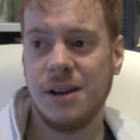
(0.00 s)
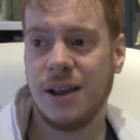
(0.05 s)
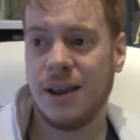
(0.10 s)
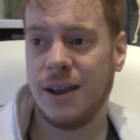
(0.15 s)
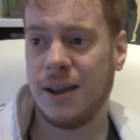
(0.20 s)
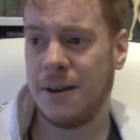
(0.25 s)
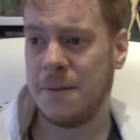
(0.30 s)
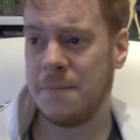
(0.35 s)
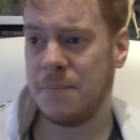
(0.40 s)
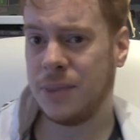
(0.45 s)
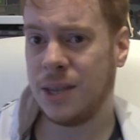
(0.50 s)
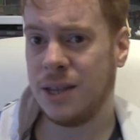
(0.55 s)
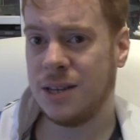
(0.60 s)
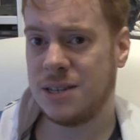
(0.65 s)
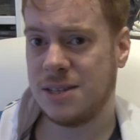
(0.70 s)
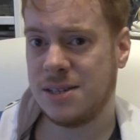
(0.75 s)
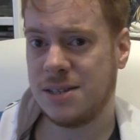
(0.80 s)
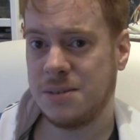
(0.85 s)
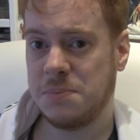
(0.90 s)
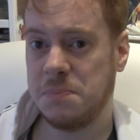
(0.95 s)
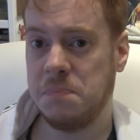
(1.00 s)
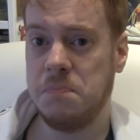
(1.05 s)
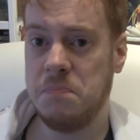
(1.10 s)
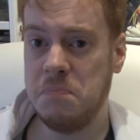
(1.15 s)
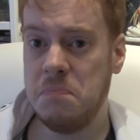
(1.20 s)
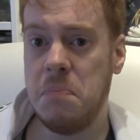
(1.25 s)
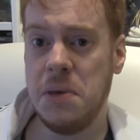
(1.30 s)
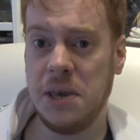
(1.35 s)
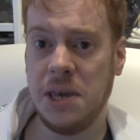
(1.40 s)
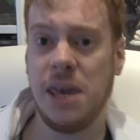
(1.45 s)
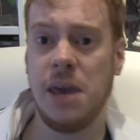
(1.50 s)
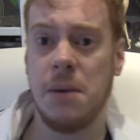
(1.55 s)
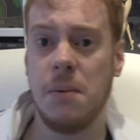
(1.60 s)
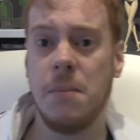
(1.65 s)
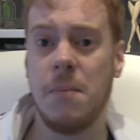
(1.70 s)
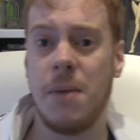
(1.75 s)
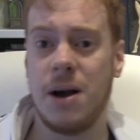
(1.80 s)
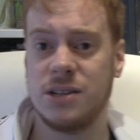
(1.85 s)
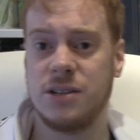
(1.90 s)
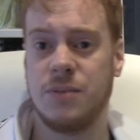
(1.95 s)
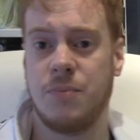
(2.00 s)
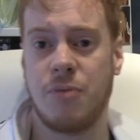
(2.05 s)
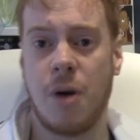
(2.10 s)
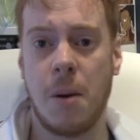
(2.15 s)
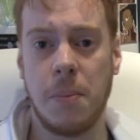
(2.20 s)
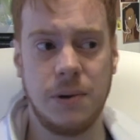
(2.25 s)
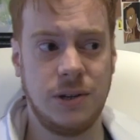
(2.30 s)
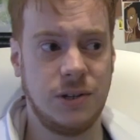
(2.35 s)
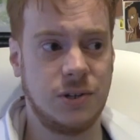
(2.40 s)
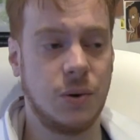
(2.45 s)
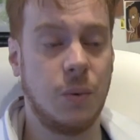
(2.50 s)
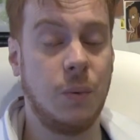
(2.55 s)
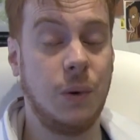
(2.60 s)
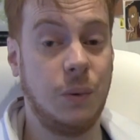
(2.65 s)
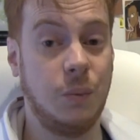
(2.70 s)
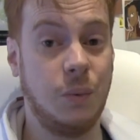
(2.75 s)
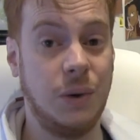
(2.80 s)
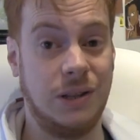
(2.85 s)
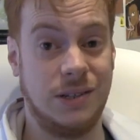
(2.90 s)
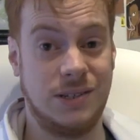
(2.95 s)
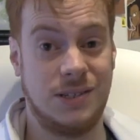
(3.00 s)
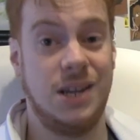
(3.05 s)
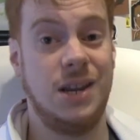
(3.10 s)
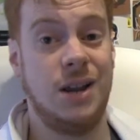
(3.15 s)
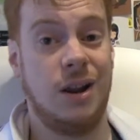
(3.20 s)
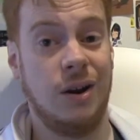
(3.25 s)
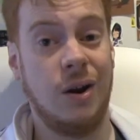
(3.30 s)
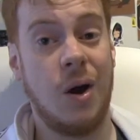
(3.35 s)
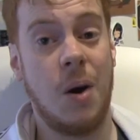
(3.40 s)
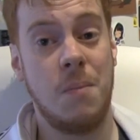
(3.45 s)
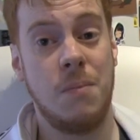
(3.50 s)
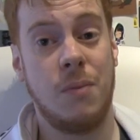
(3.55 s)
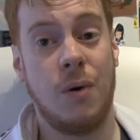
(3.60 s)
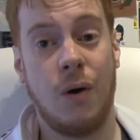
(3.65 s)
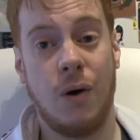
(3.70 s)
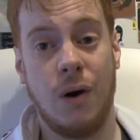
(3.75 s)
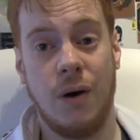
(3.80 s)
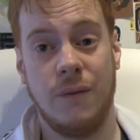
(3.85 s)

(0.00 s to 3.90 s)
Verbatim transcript: Um, it's became a massive property so we will see a lot more